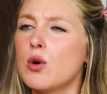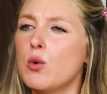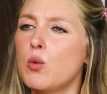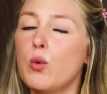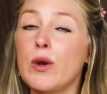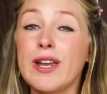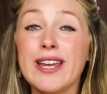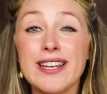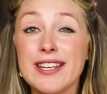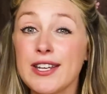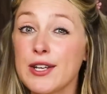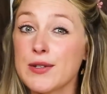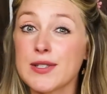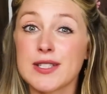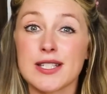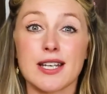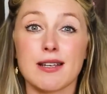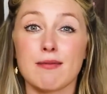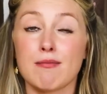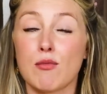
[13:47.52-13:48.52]
We
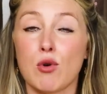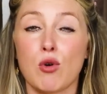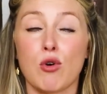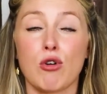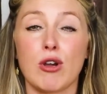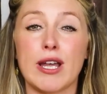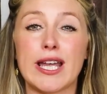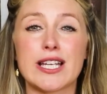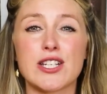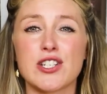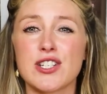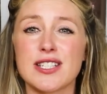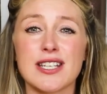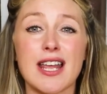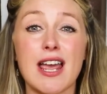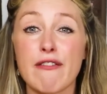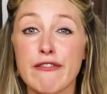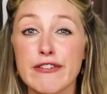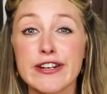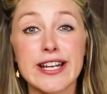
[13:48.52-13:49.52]
use it more in just
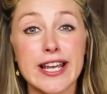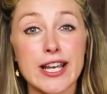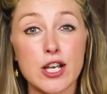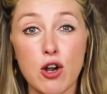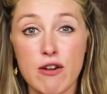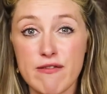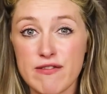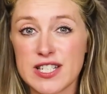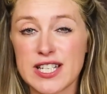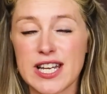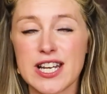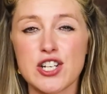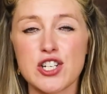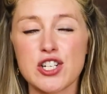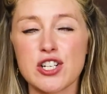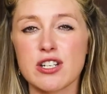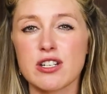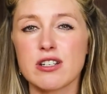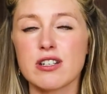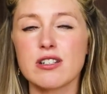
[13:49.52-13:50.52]
everyday
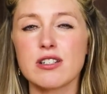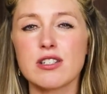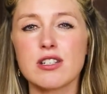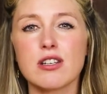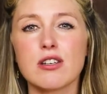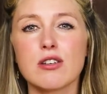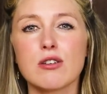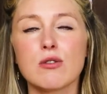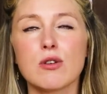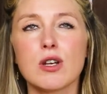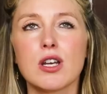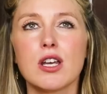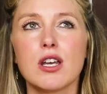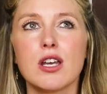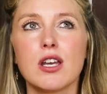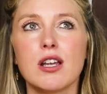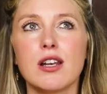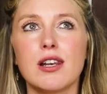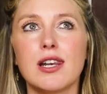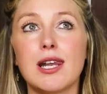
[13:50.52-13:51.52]
conversation to
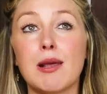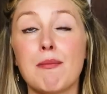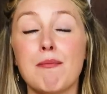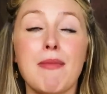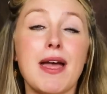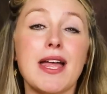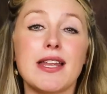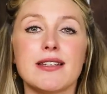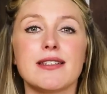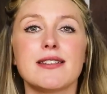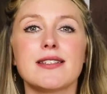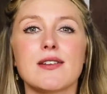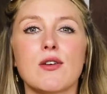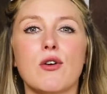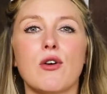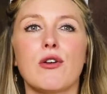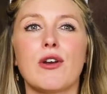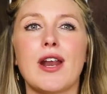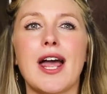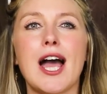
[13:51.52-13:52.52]
lament
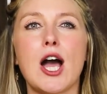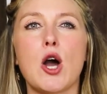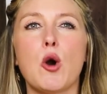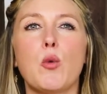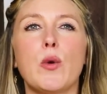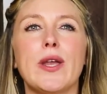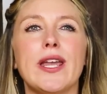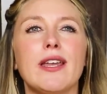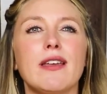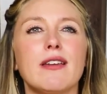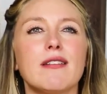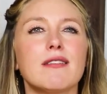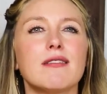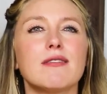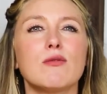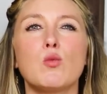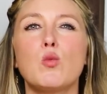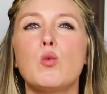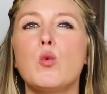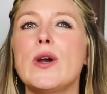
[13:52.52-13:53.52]
on how we
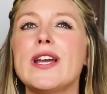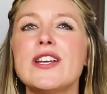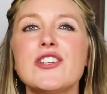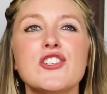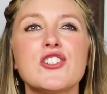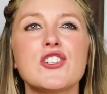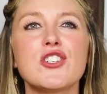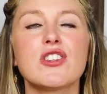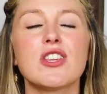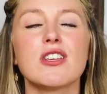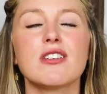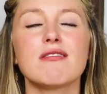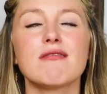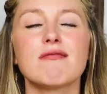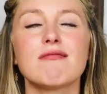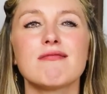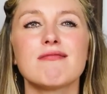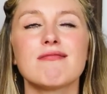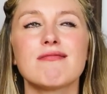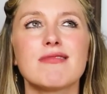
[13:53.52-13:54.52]
wished that
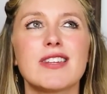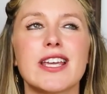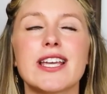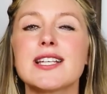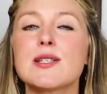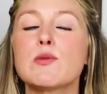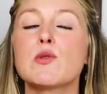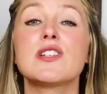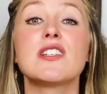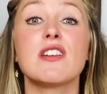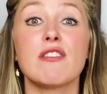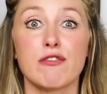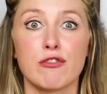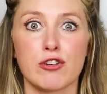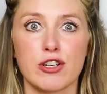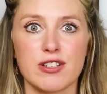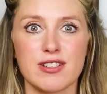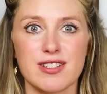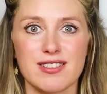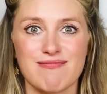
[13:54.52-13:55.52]
things were
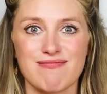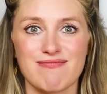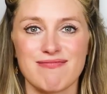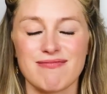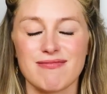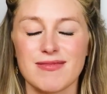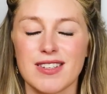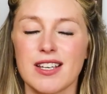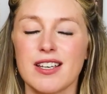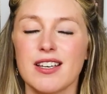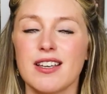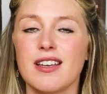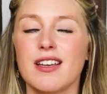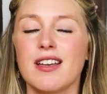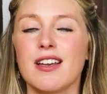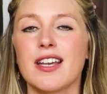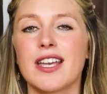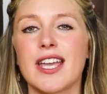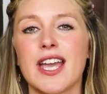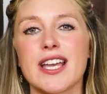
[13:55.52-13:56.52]
different.
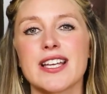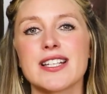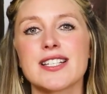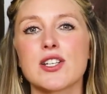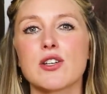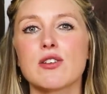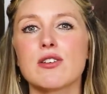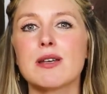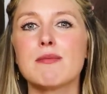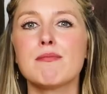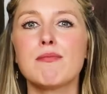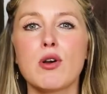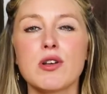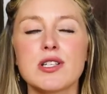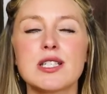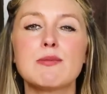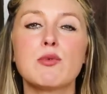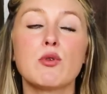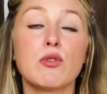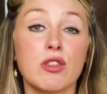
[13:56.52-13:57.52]
Okay, so
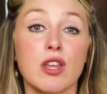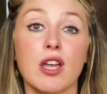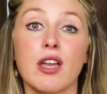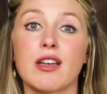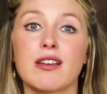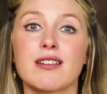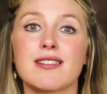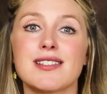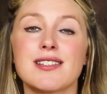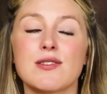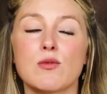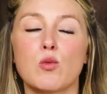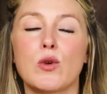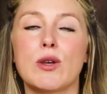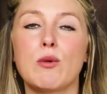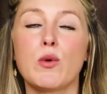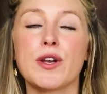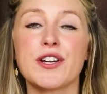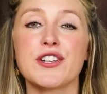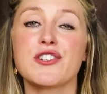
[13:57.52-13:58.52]
impossible things, we
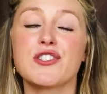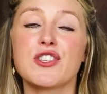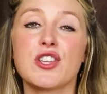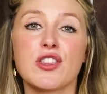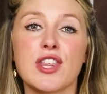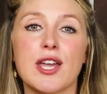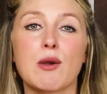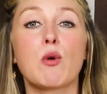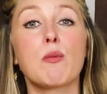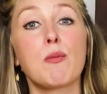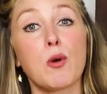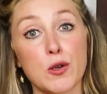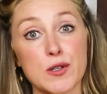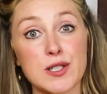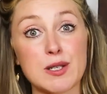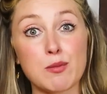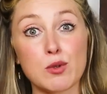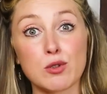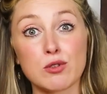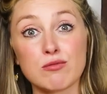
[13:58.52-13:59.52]
wish that they were
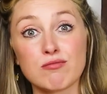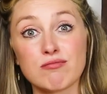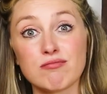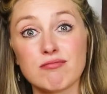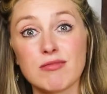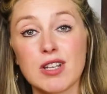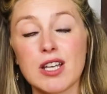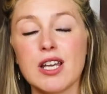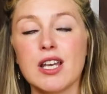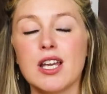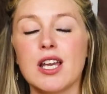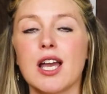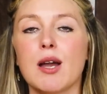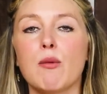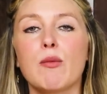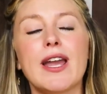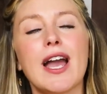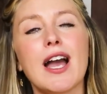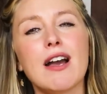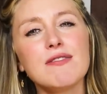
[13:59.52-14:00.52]
possible.
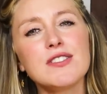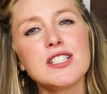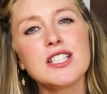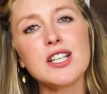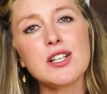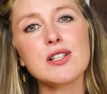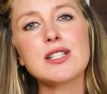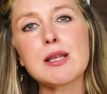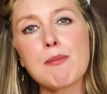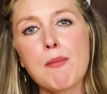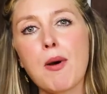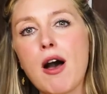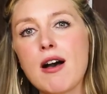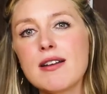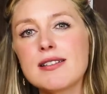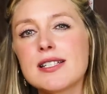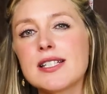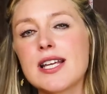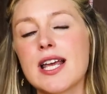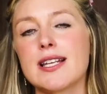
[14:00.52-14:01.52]
And we have to use the
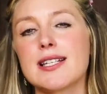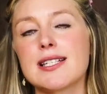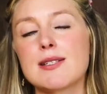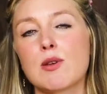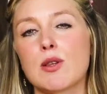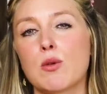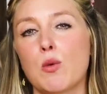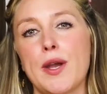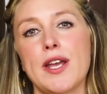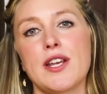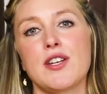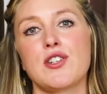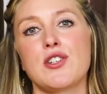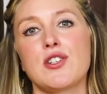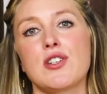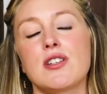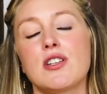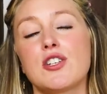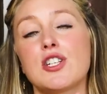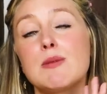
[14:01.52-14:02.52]
past tense with
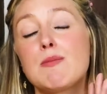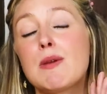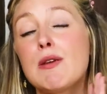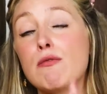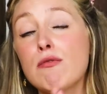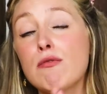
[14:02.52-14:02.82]
wish. So just be